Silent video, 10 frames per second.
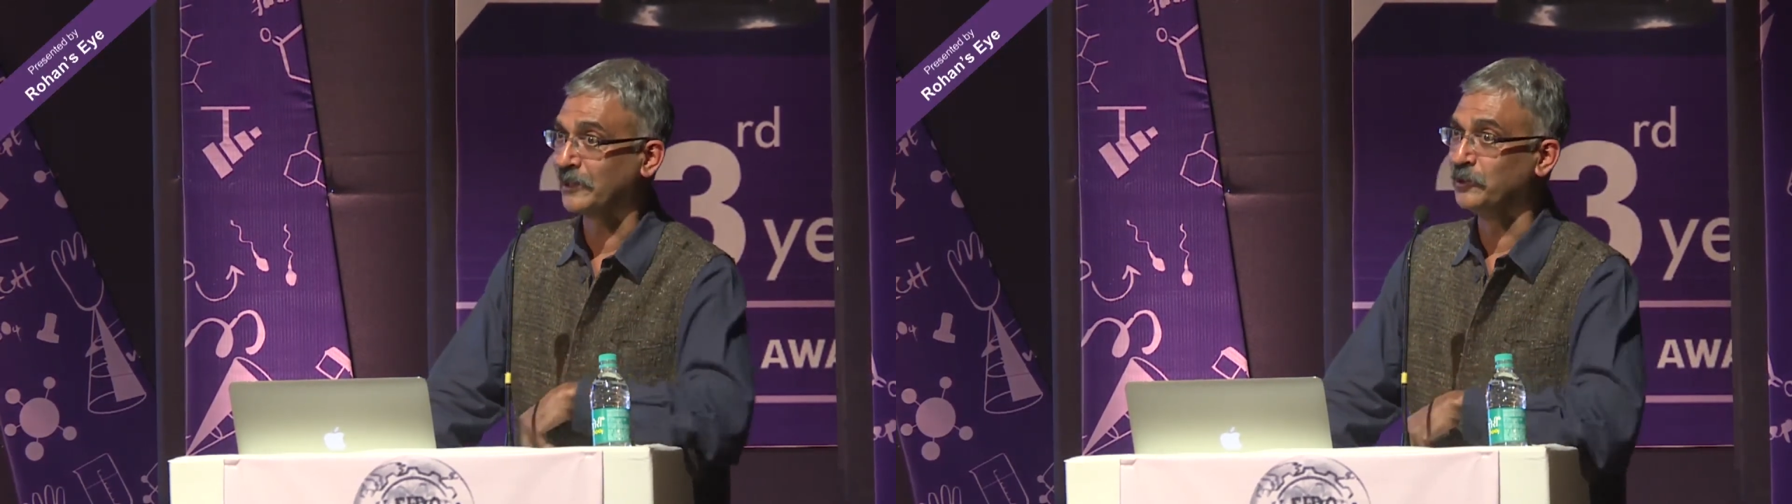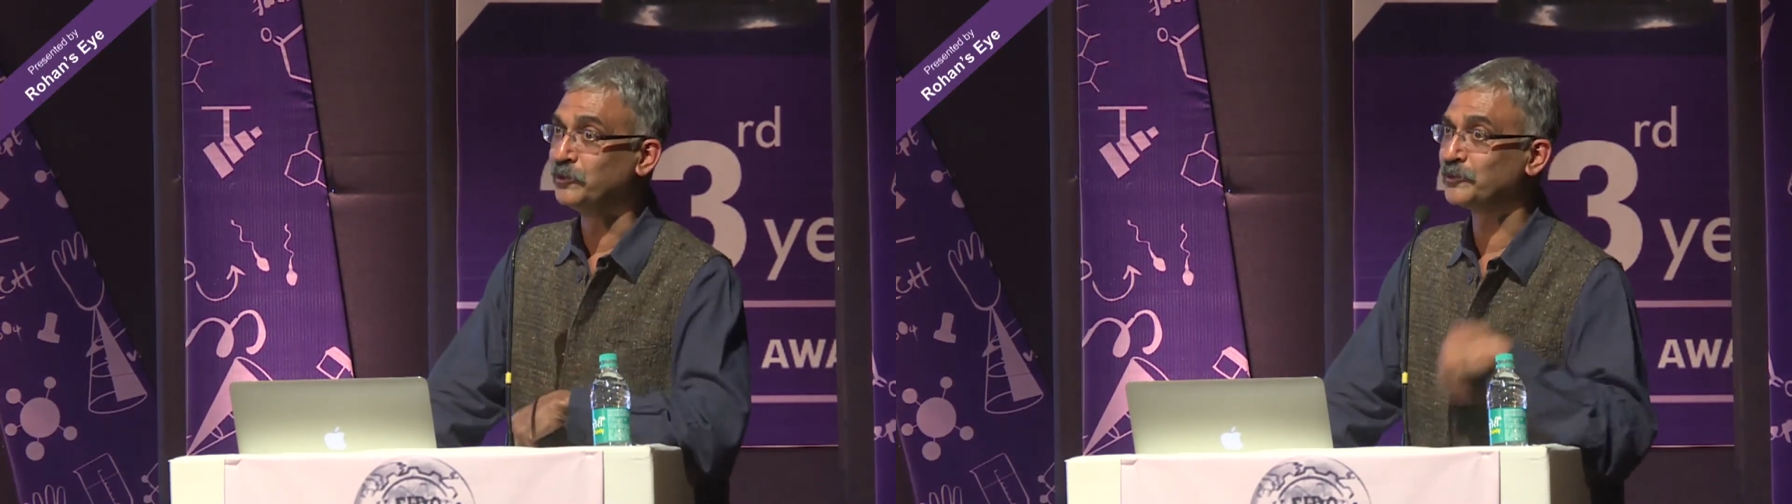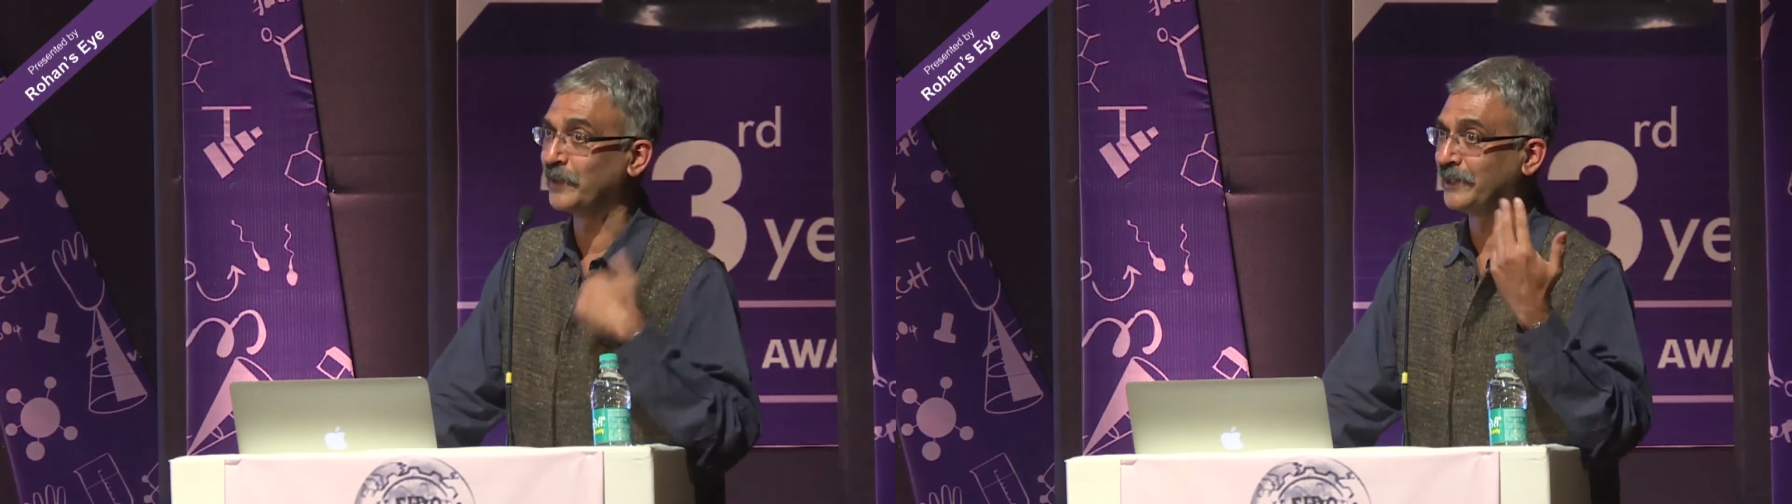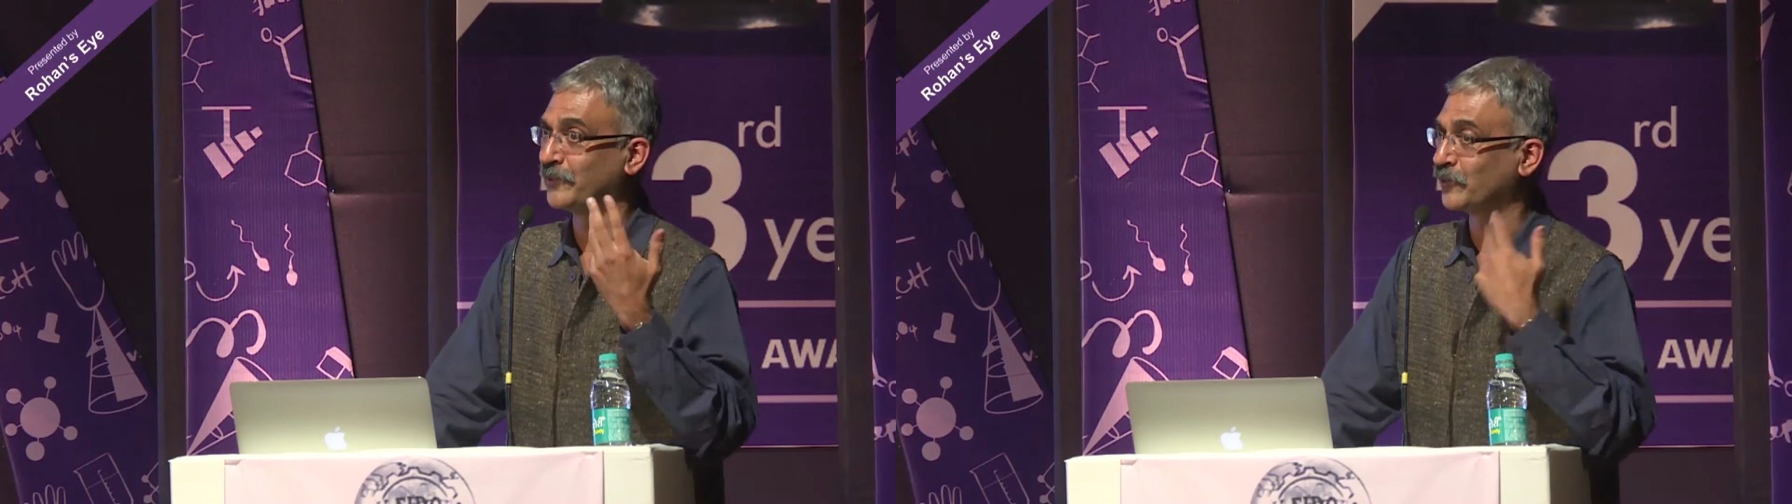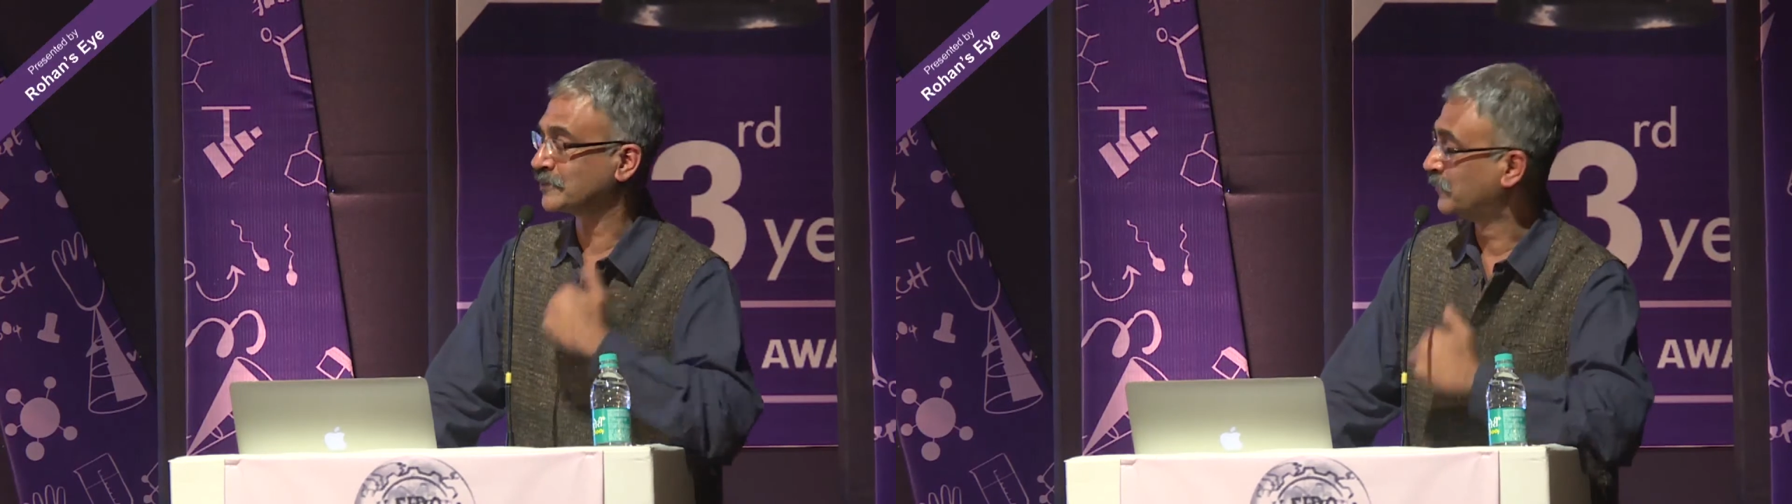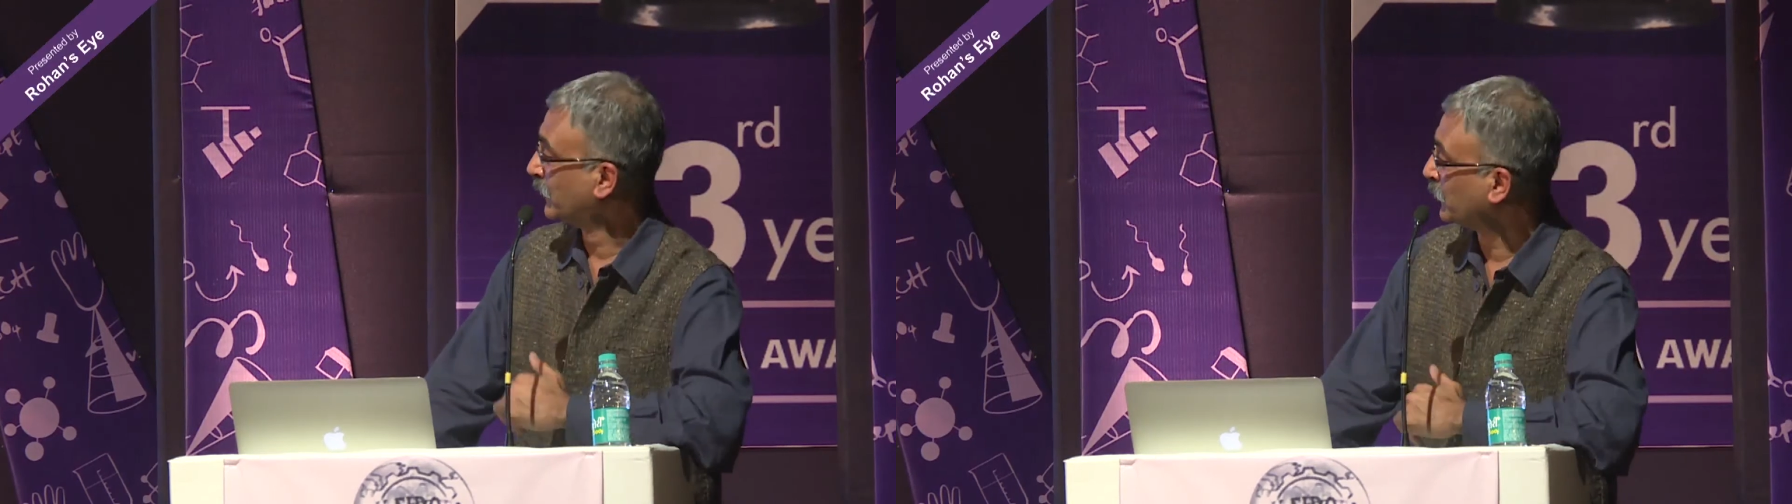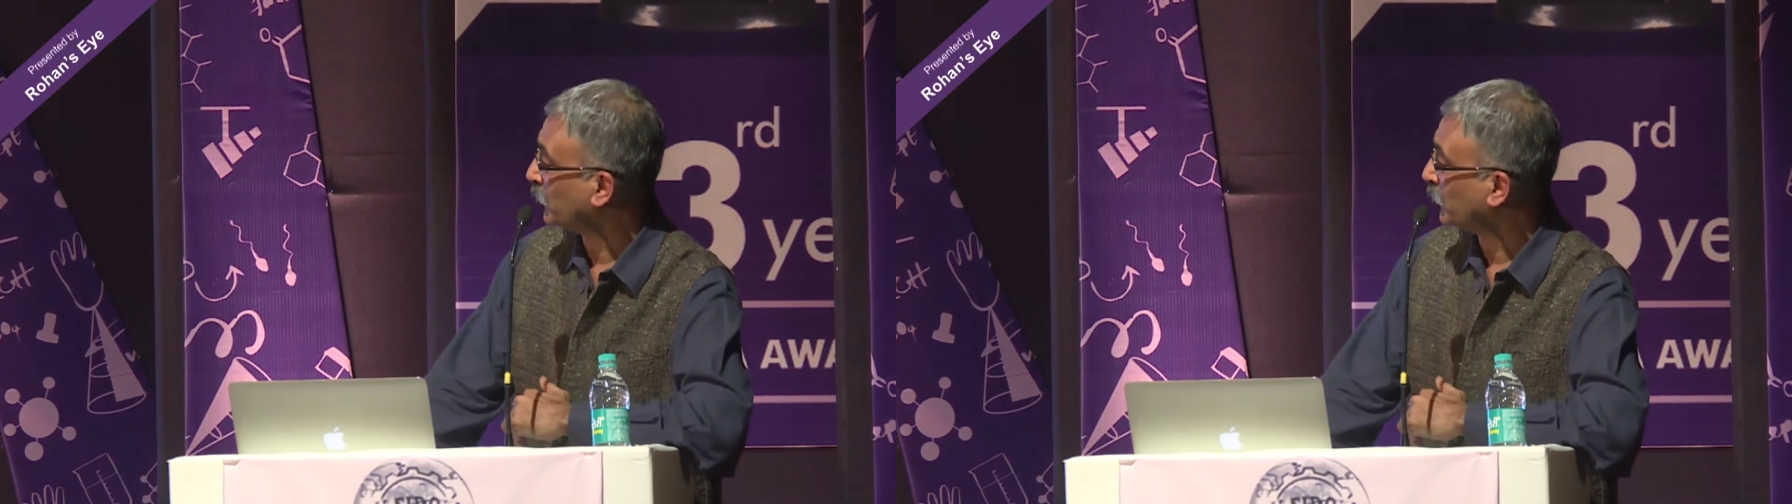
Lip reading: allude to when he talks about the